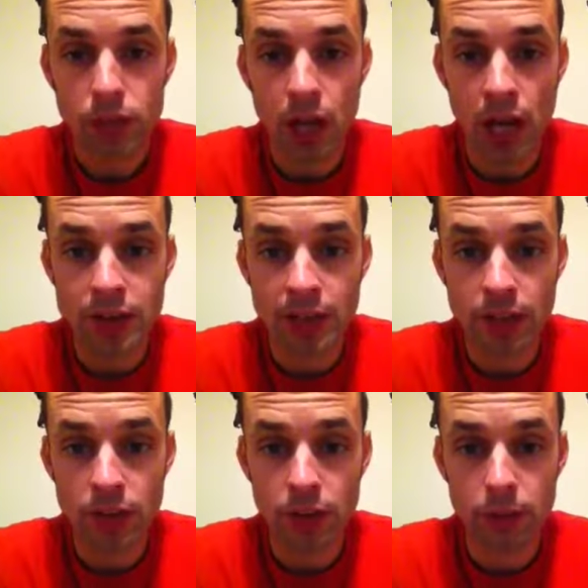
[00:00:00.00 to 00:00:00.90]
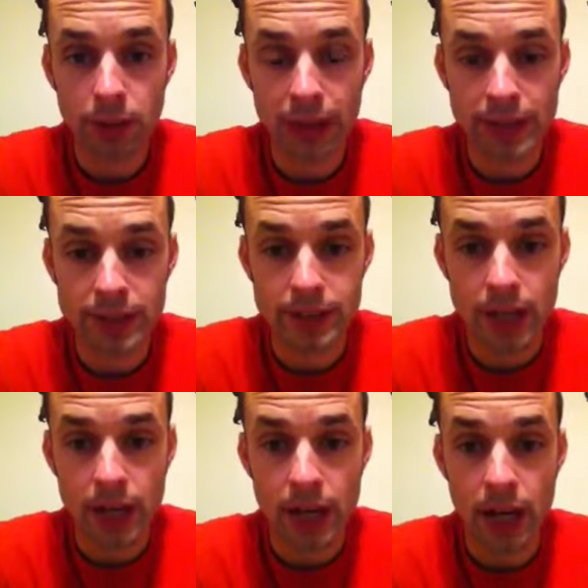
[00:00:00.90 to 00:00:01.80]
Tectonic plates
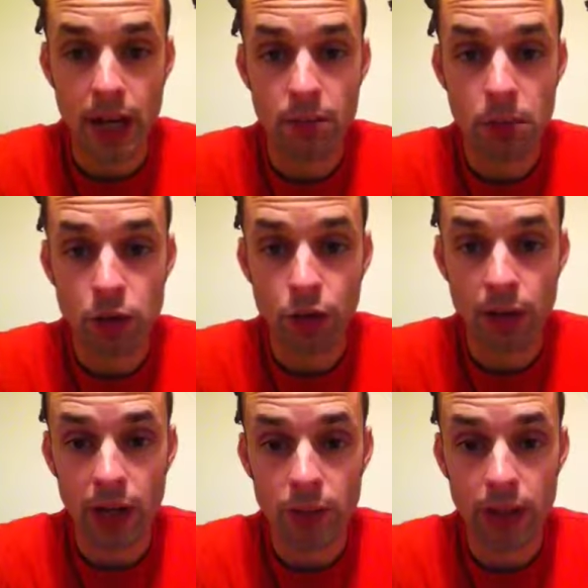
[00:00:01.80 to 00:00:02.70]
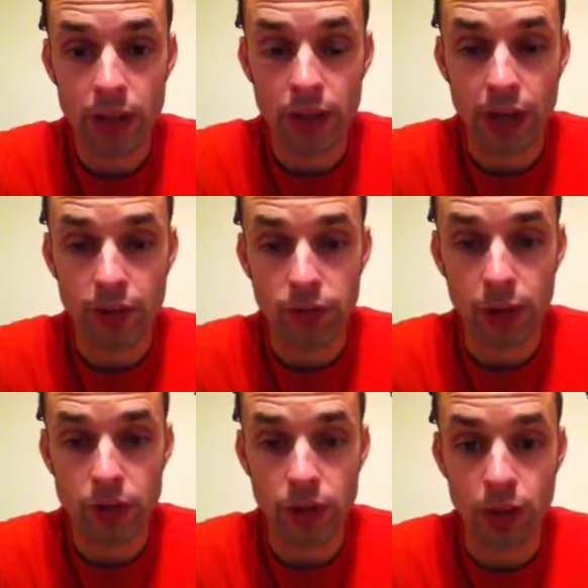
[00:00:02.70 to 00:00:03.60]
move around because they're
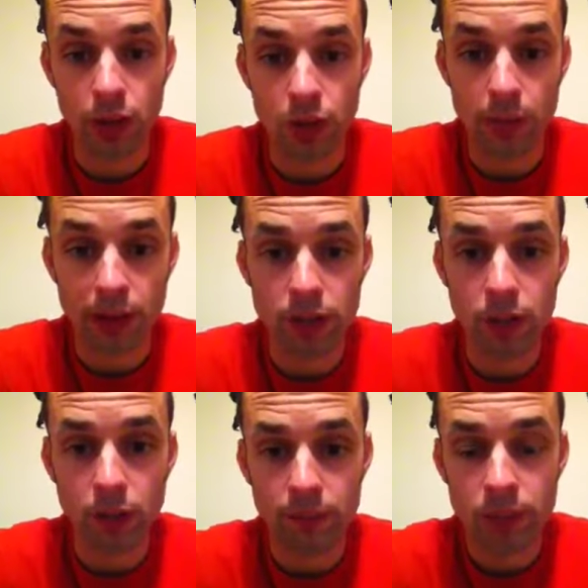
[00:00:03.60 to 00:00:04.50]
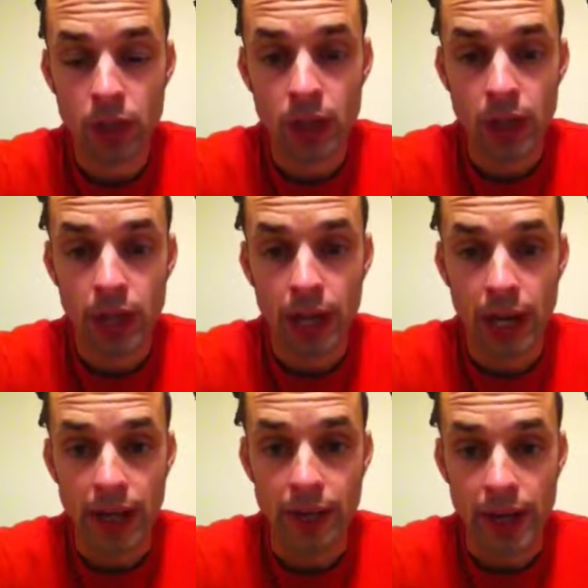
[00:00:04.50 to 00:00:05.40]
floating on the mantle,
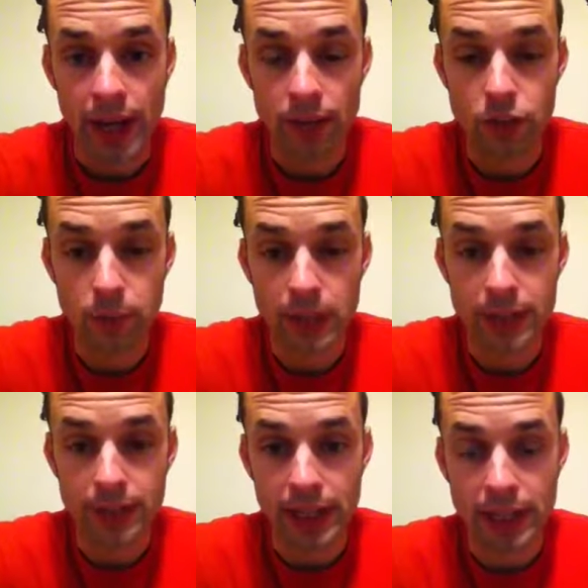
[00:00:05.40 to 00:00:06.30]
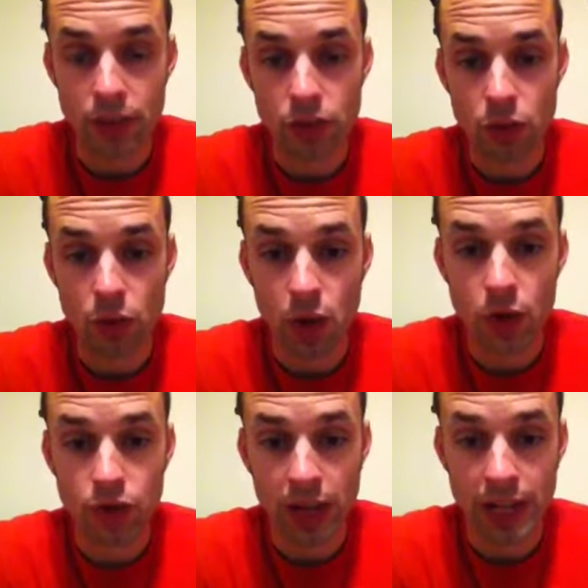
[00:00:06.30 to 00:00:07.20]
and they are split into
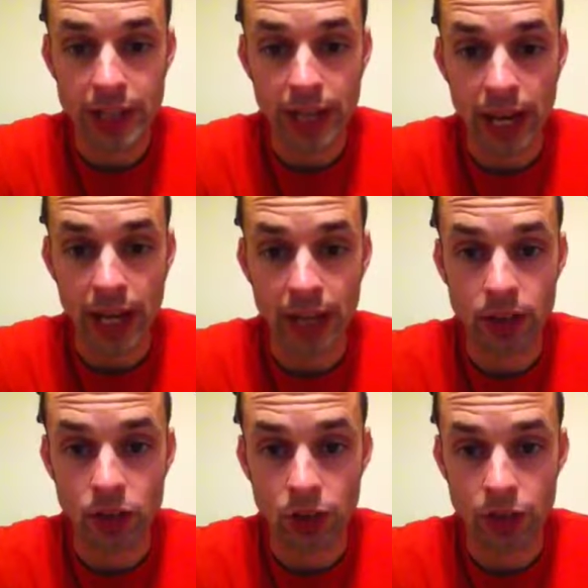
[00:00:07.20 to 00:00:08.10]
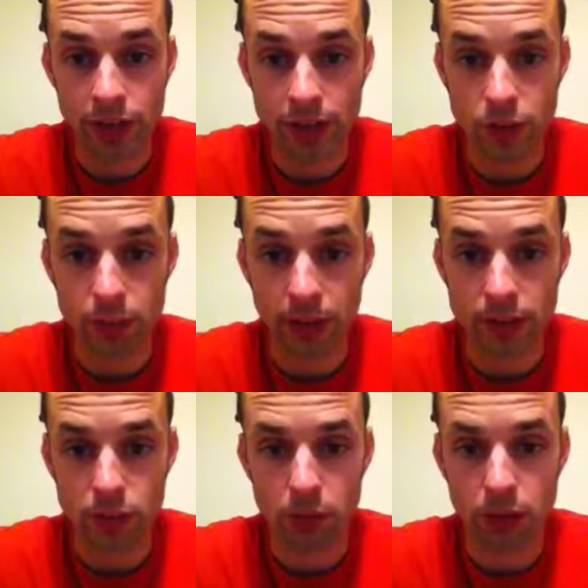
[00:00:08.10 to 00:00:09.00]
oceanic and continental
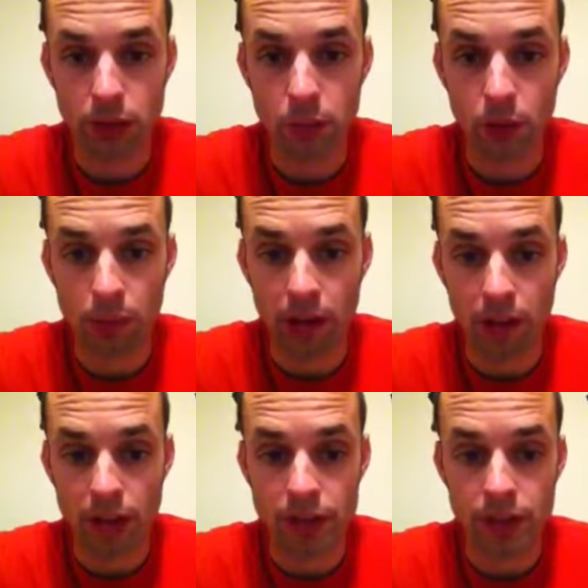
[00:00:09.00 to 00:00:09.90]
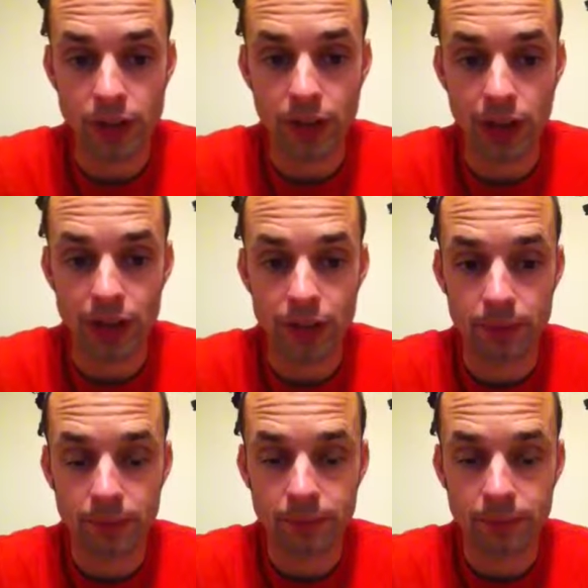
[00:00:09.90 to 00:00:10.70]
plates, and we'll learn more about that in another lesson.